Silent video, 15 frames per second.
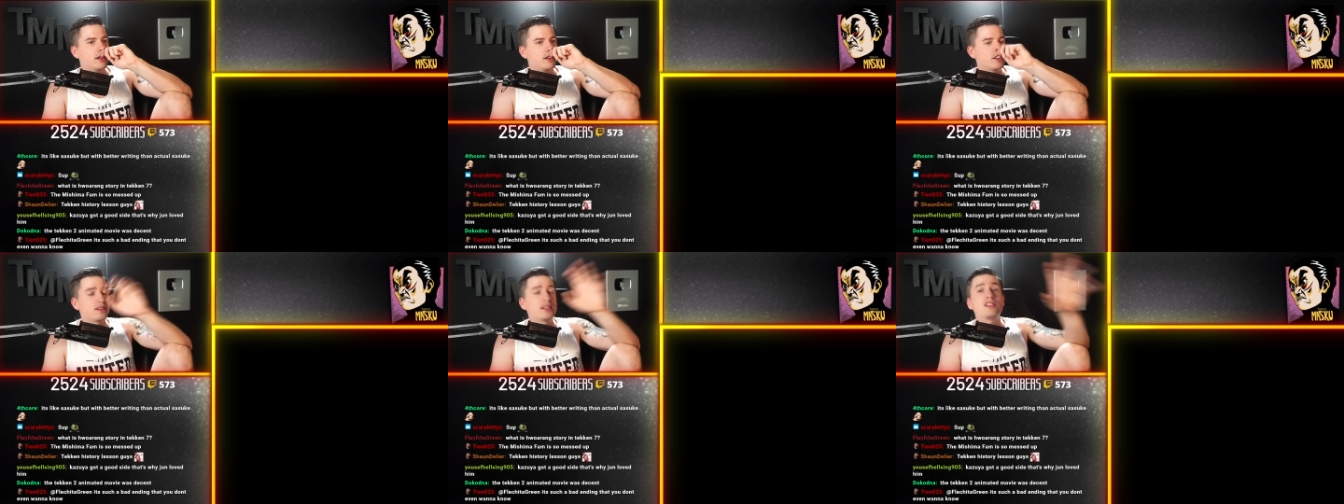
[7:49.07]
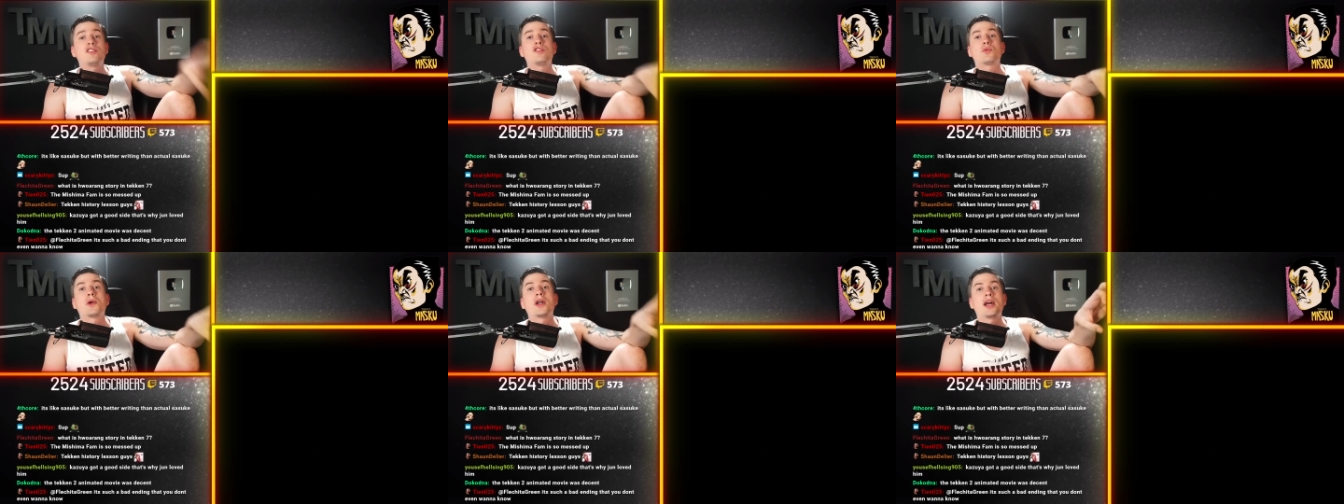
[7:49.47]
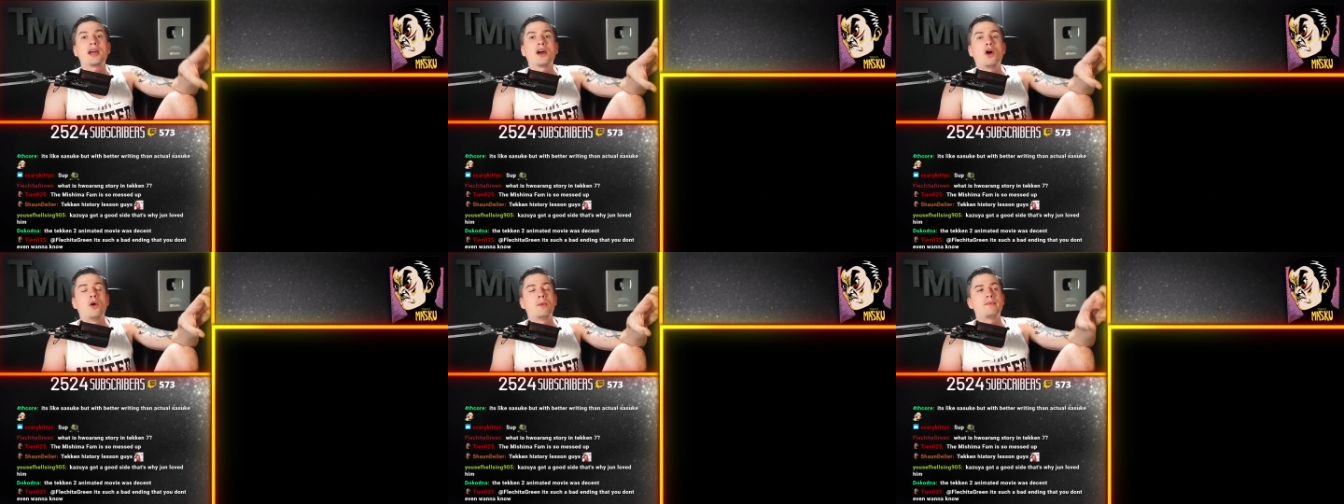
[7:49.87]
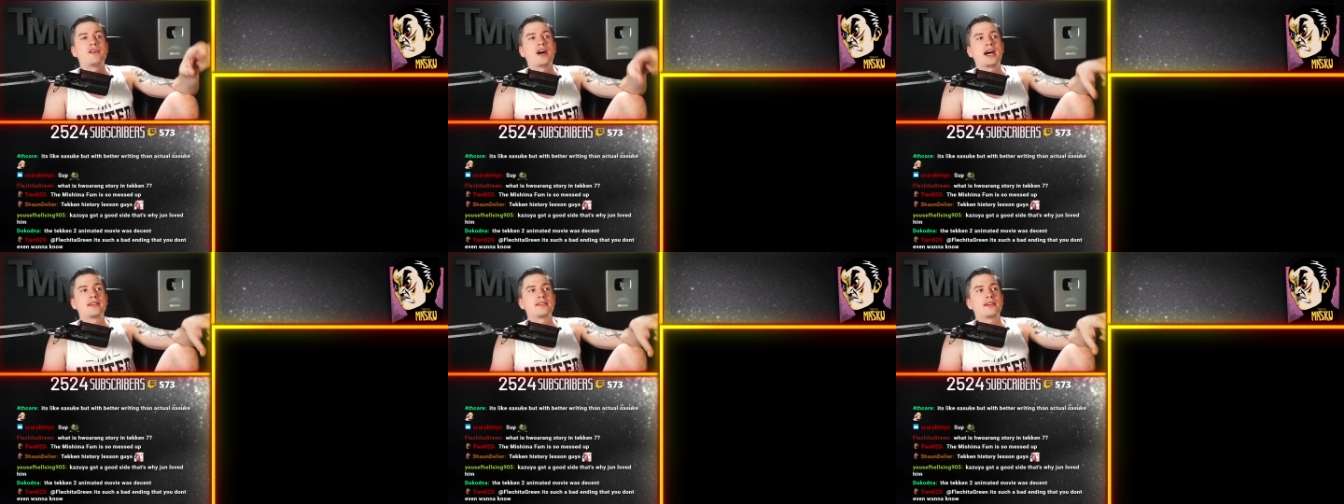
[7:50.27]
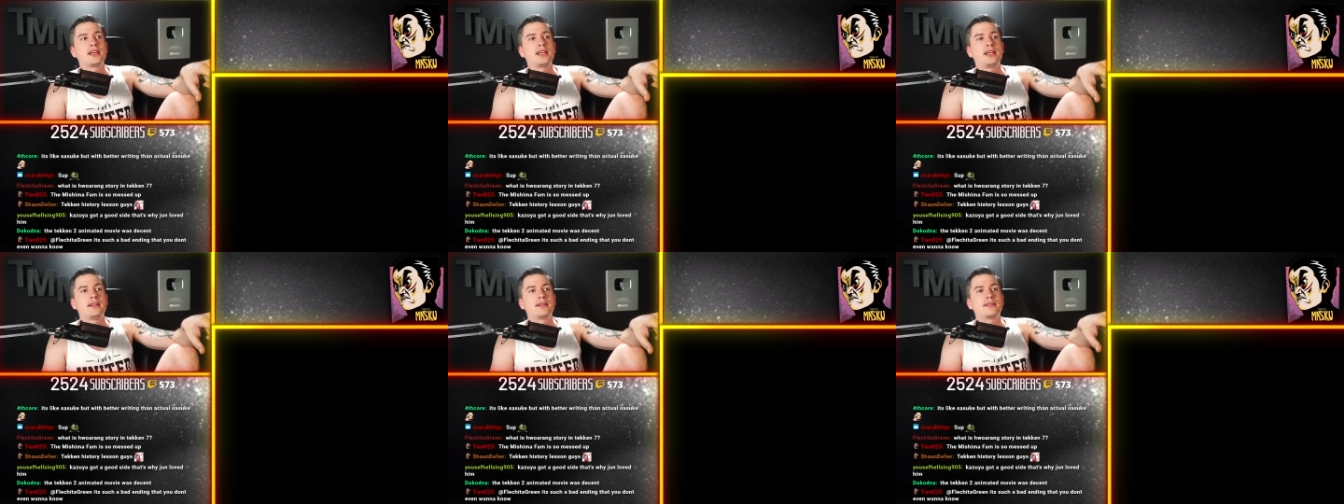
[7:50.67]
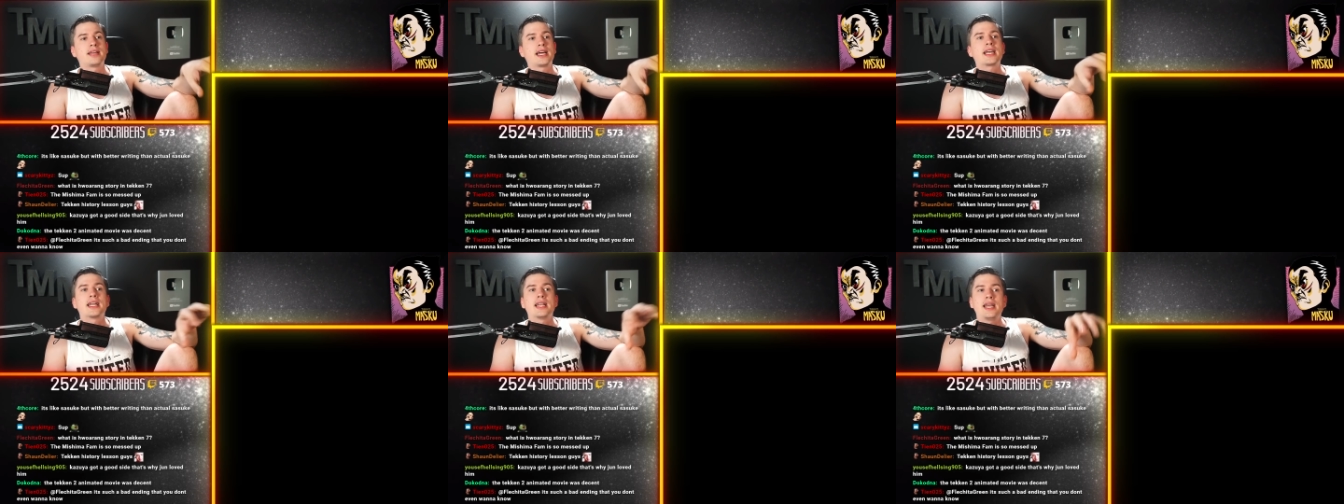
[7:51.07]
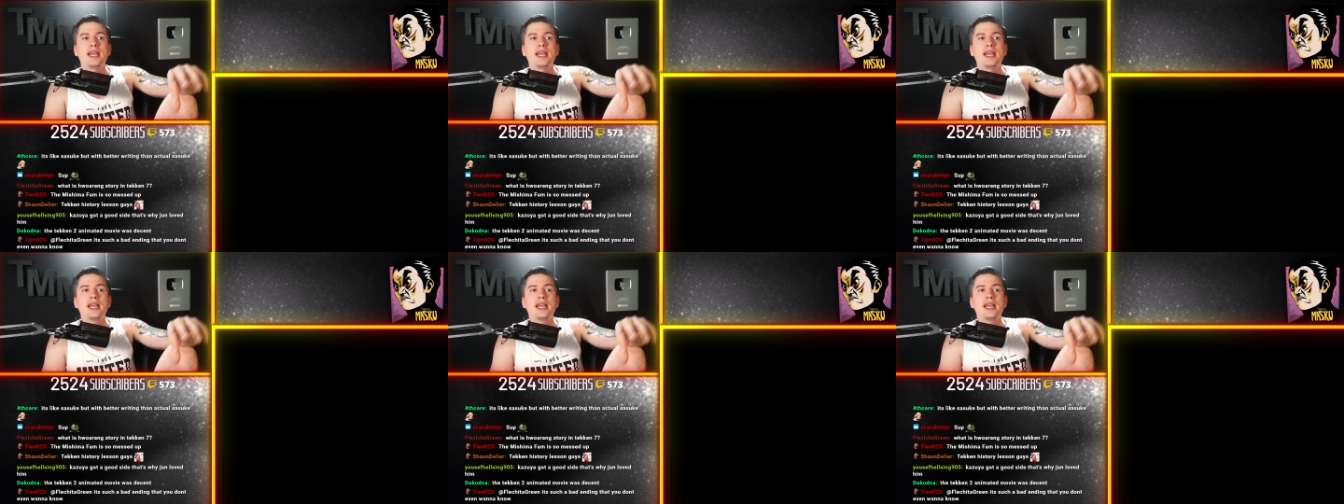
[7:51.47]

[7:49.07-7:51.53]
So this is where I hope that in Tekken